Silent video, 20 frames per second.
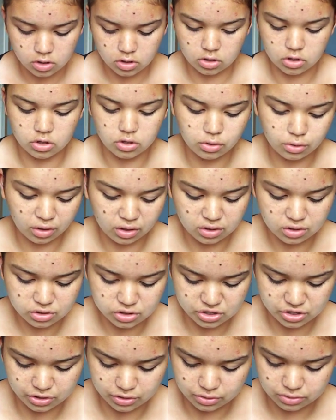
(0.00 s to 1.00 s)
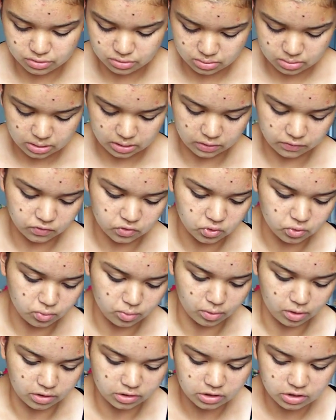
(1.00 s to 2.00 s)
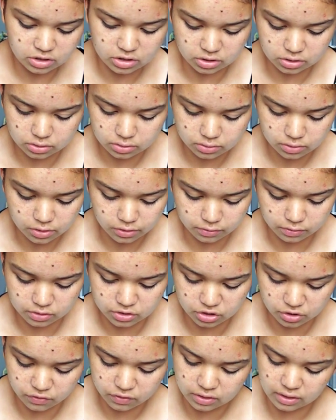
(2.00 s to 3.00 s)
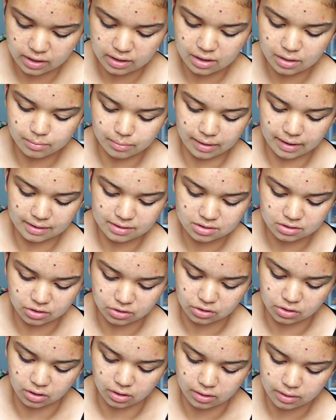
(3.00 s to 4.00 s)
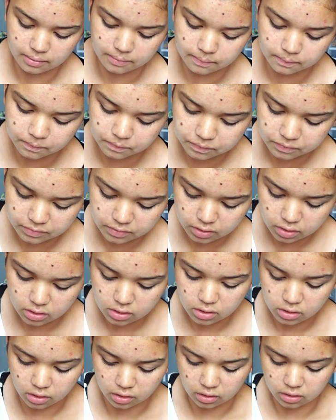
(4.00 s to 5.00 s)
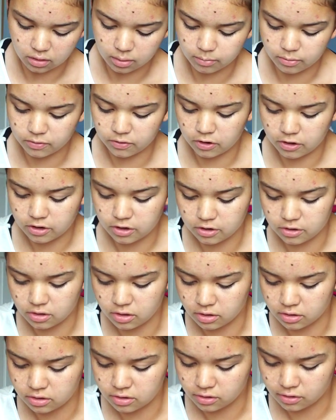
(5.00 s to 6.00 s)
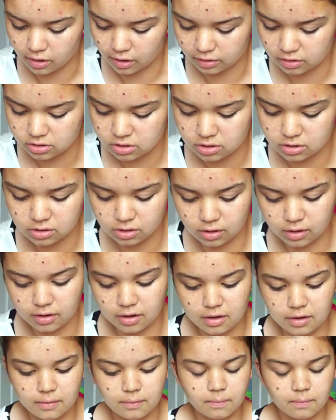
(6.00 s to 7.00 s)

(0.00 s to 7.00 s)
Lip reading: you can choose if you want to do the rejuvenating mask or not. Let me read you the directions on it.